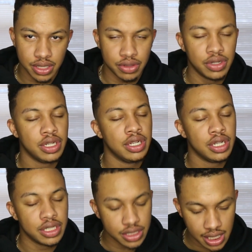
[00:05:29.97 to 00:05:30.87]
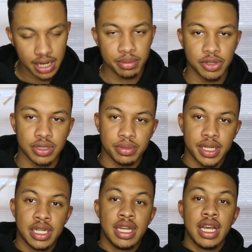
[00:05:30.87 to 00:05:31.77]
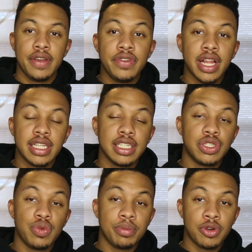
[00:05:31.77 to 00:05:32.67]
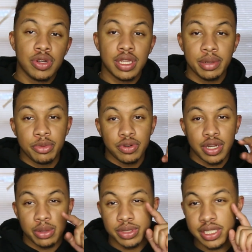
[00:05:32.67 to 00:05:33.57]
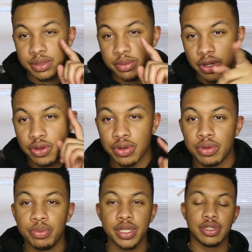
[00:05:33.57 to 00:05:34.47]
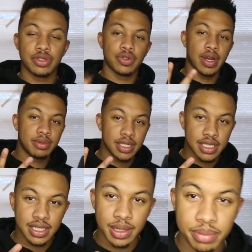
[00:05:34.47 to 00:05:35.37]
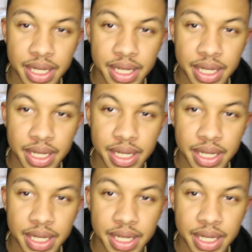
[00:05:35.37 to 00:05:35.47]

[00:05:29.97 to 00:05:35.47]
So, shout out Mosey, man. If you like this, you want more, let me know in the comment section below. Make sure you subscribe. Till next time.